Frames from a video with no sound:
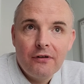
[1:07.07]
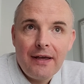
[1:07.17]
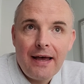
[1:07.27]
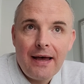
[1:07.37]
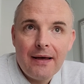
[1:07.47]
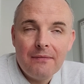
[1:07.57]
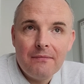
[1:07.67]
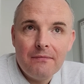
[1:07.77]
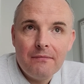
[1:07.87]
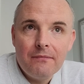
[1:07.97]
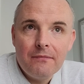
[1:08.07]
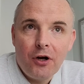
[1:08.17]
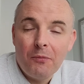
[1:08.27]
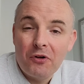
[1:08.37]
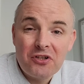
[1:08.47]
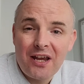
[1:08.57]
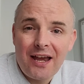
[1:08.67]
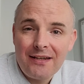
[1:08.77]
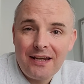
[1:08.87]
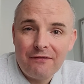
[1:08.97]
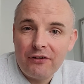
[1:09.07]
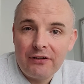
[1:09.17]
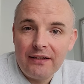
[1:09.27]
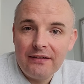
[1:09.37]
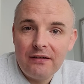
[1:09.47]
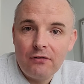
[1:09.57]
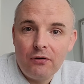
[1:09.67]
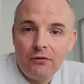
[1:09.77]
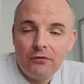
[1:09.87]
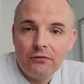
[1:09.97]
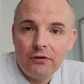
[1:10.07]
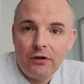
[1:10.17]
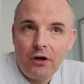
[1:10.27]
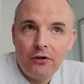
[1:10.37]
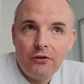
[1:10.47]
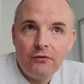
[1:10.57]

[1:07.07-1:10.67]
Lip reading: how much I take for granted on how